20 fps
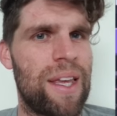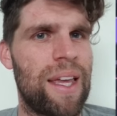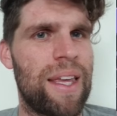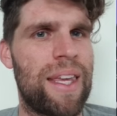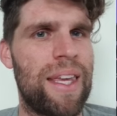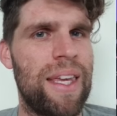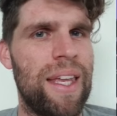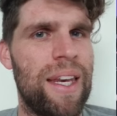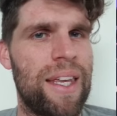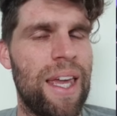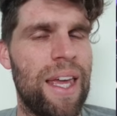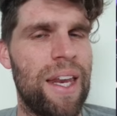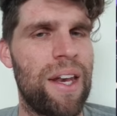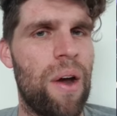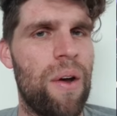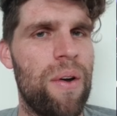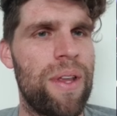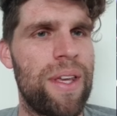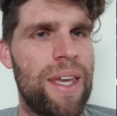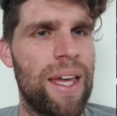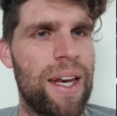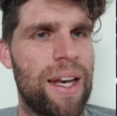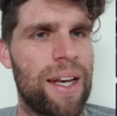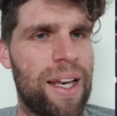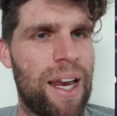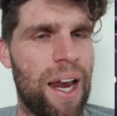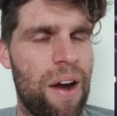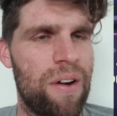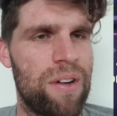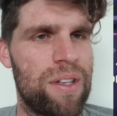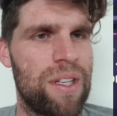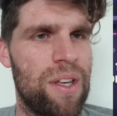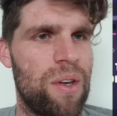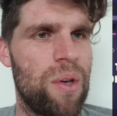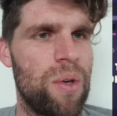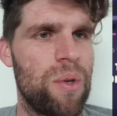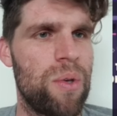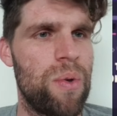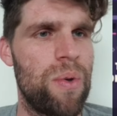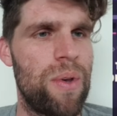yet again, only get a character
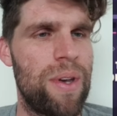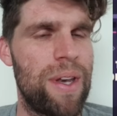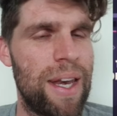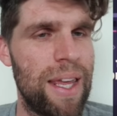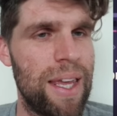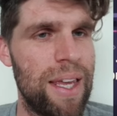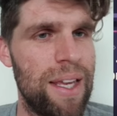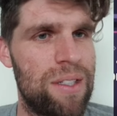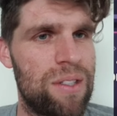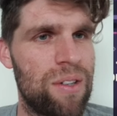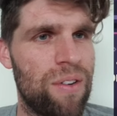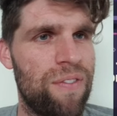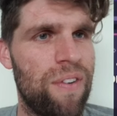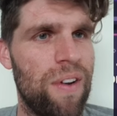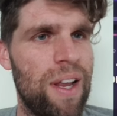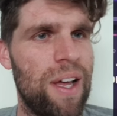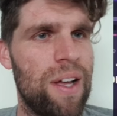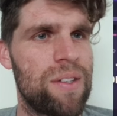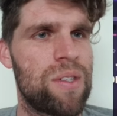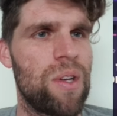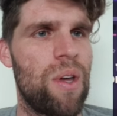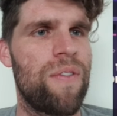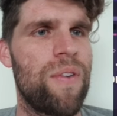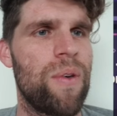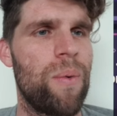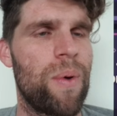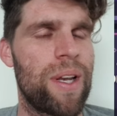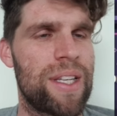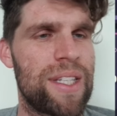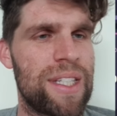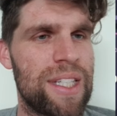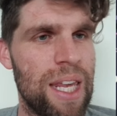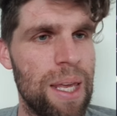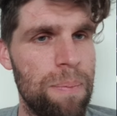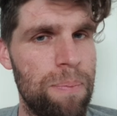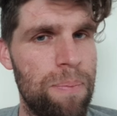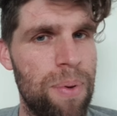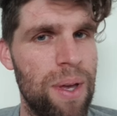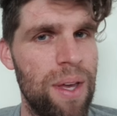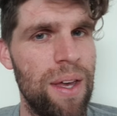who you need to fill out. So if you want a cheap